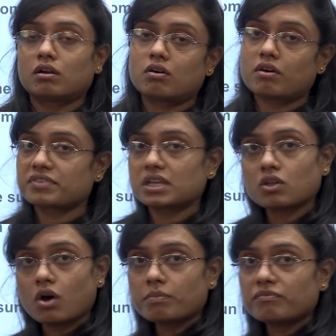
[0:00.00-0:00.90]
of
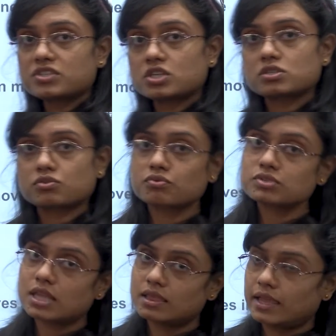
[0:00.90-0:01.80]
gnome which is through
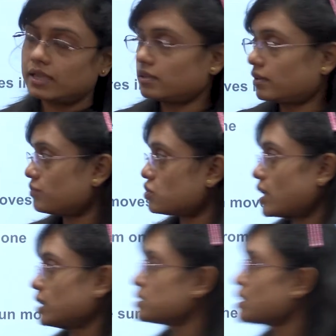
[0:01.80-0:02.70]
sunlight. So that is